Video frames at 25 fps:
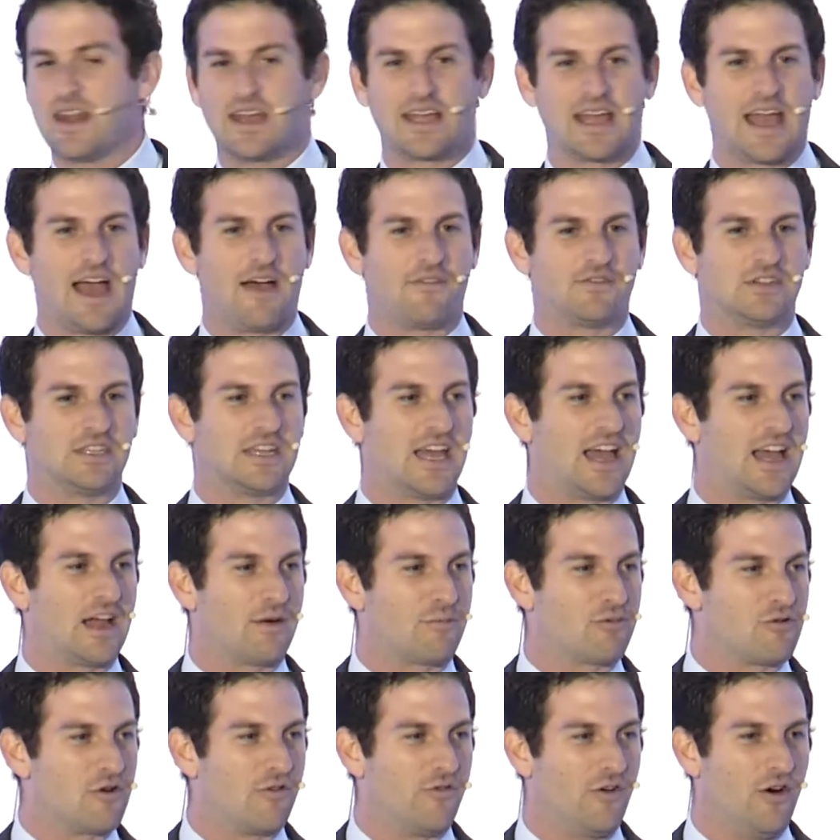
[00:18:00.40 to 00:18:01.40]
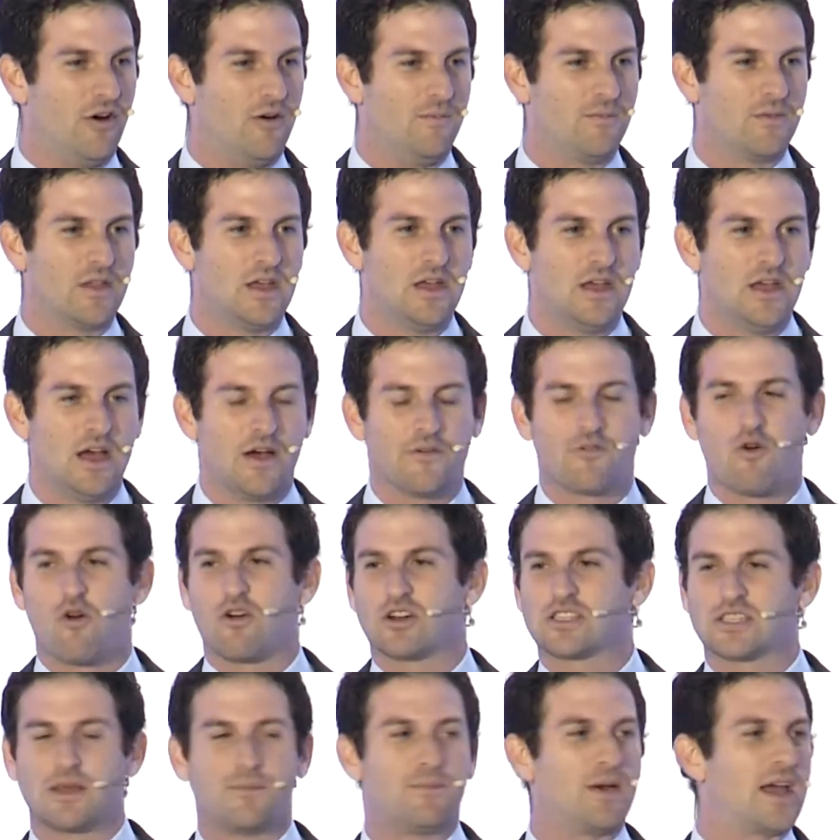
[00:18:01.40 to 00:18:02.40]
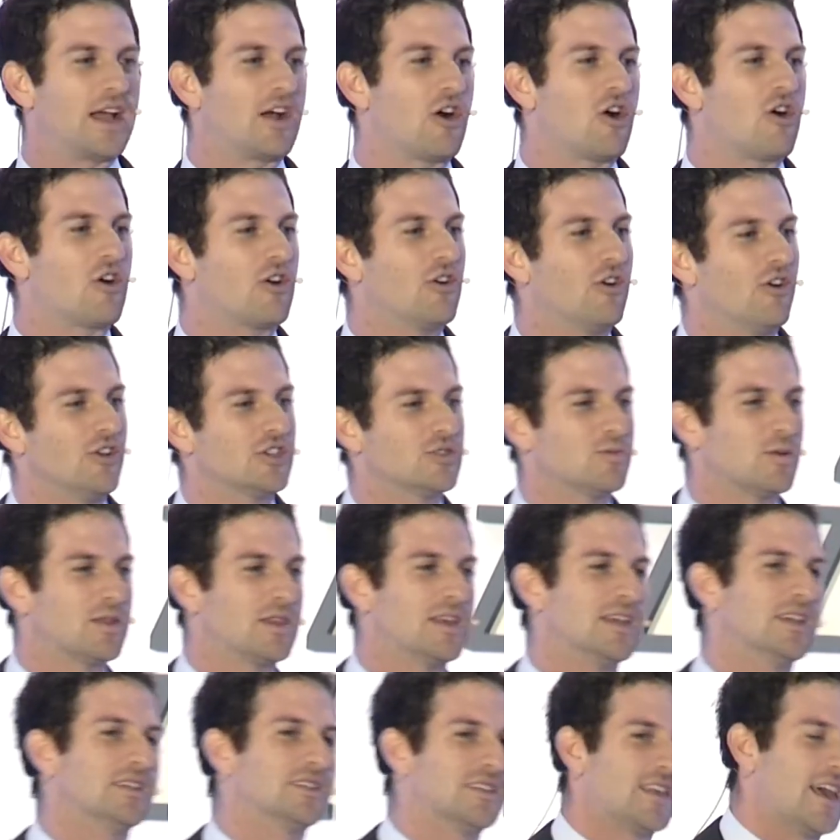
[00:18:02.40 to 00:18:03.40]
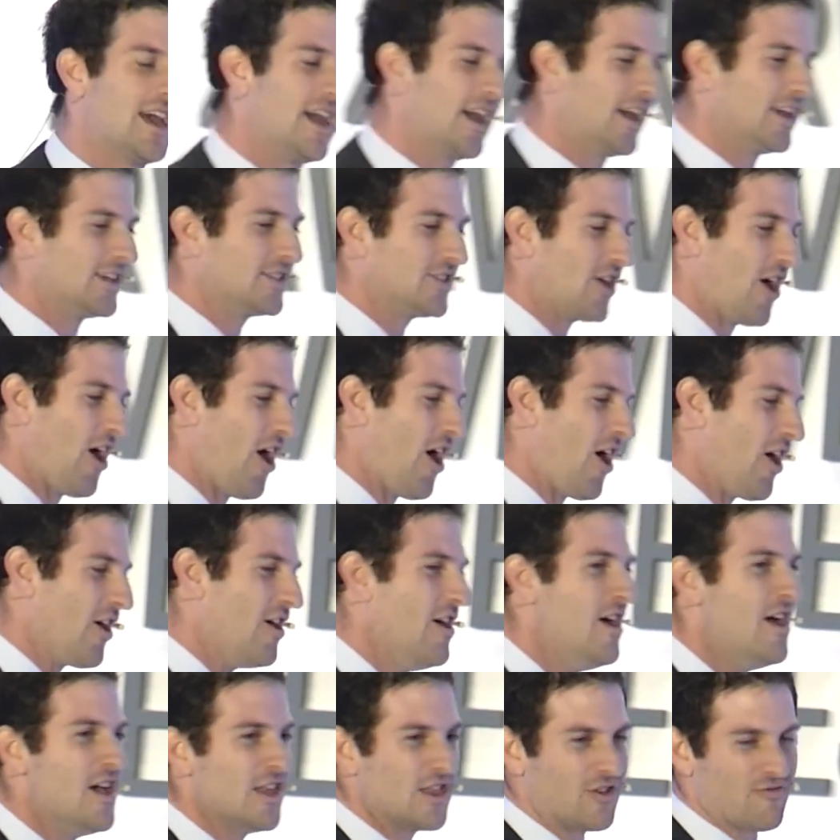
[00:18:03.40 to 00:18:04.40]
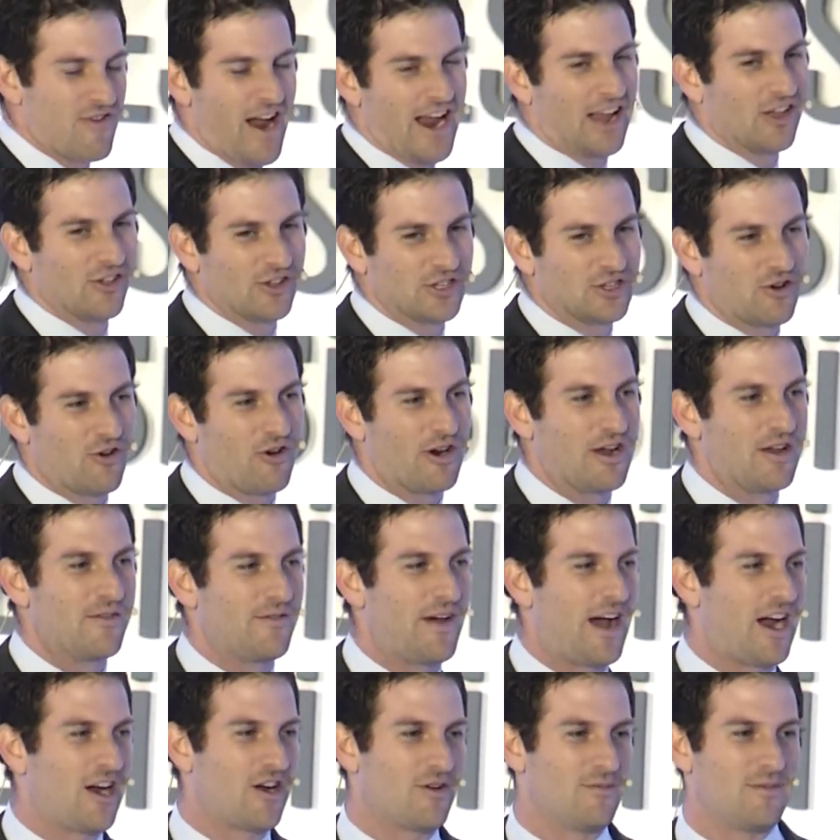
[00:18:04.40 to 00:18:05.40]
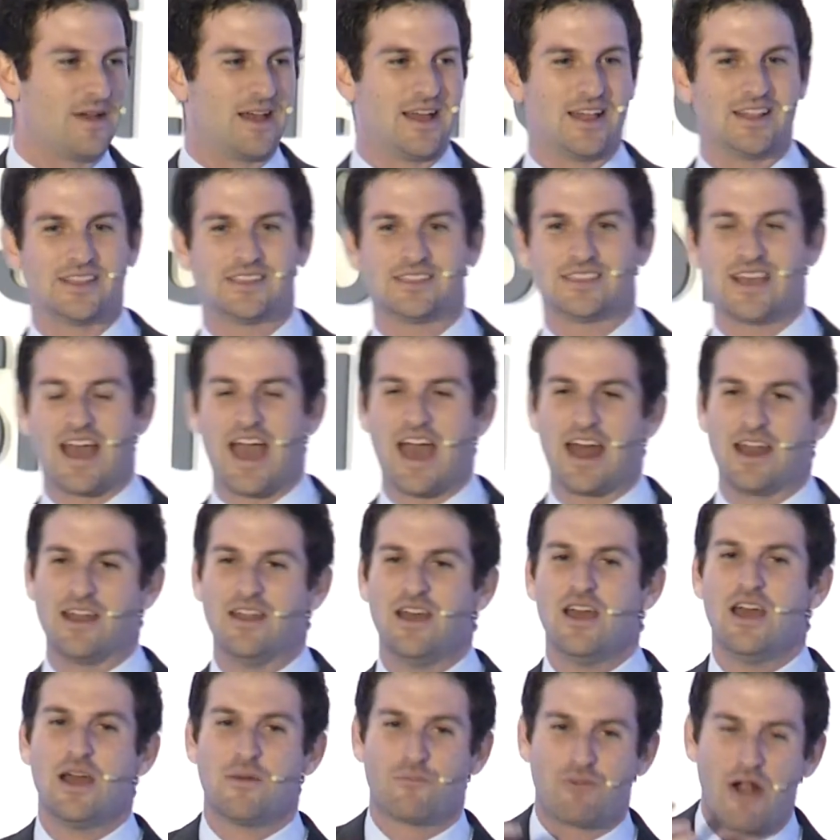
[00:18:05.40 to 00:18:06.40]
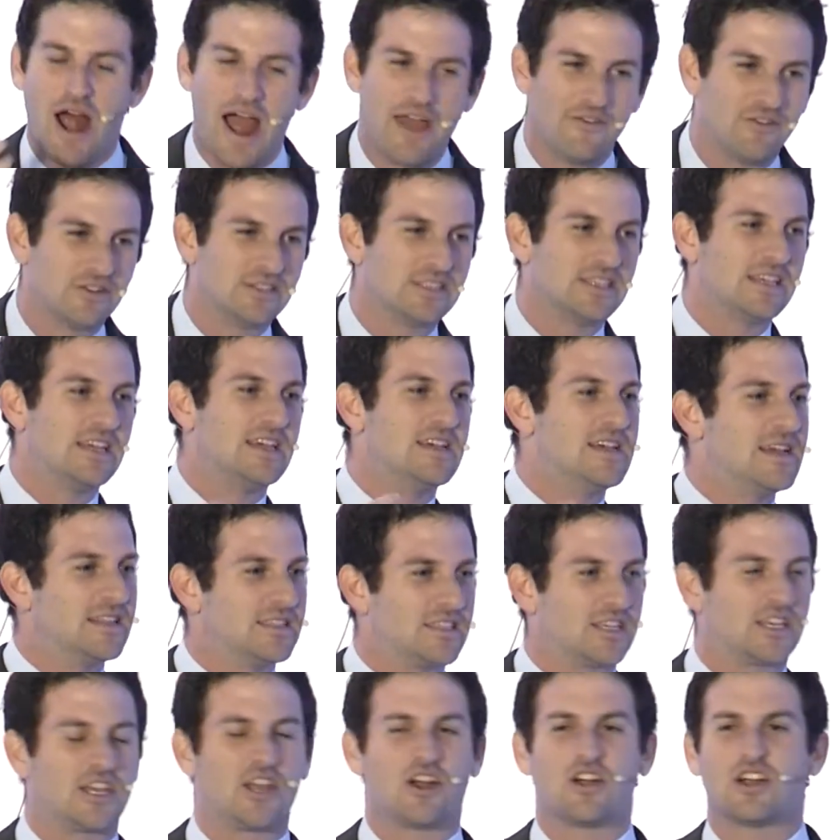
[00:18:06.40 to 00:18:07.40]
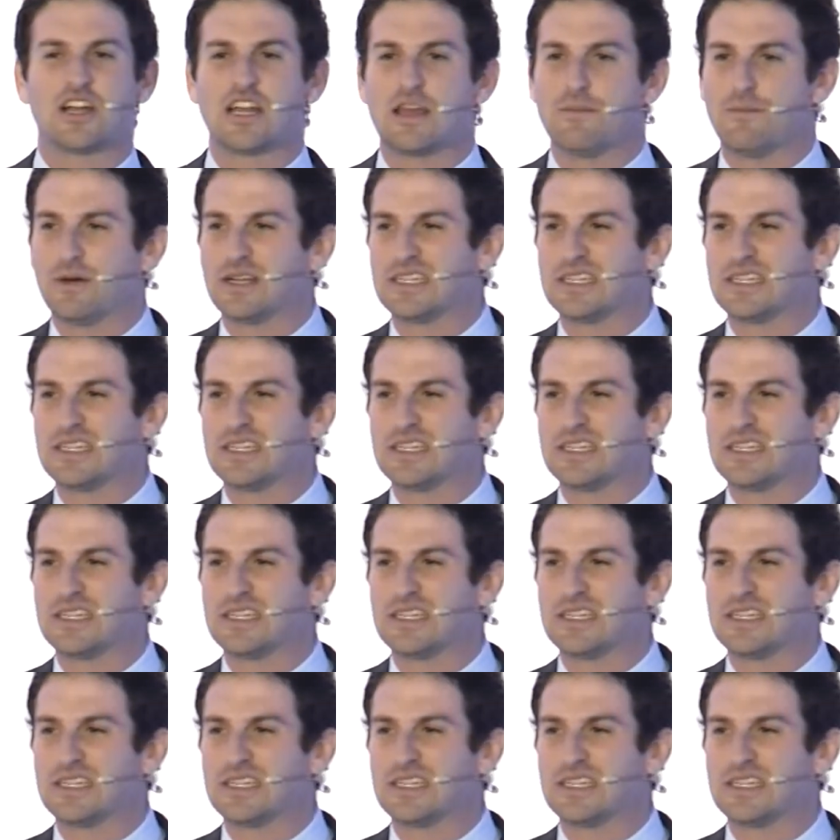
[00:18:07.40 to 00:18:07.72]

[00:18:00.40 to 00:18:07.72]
FDA approval. Of course, the big hurdles with these things are the regulatory environments and privacy and security, but